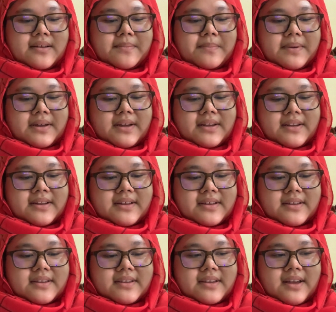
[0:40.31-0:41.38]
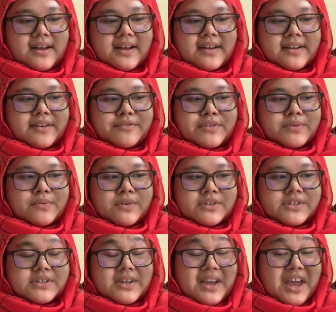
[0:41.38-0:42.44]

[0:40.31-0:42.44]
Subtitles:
but yeah, I haven't watched